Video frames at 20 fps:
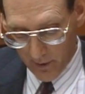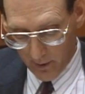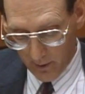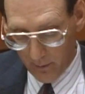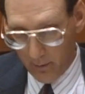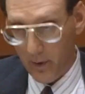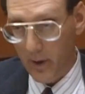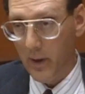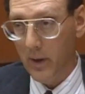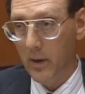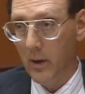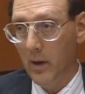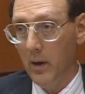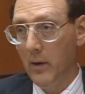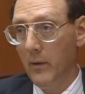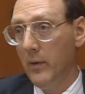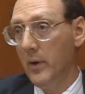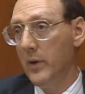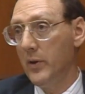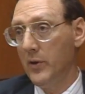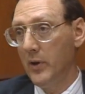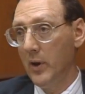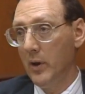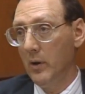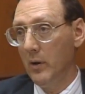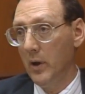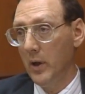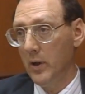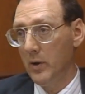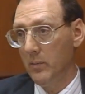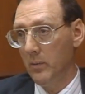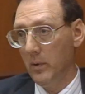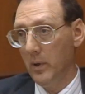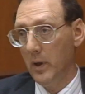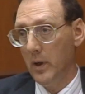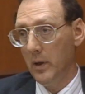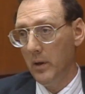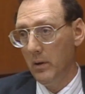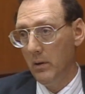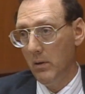of a single-edged
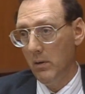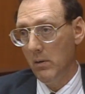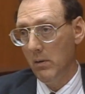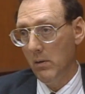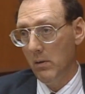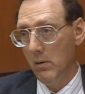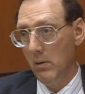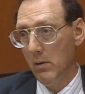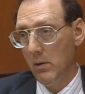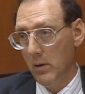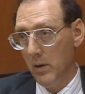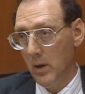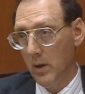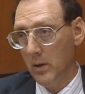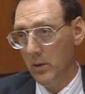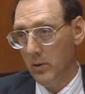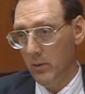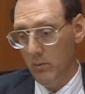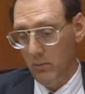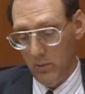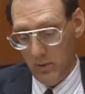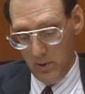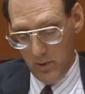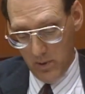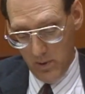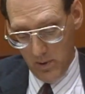blade. Yes, it would.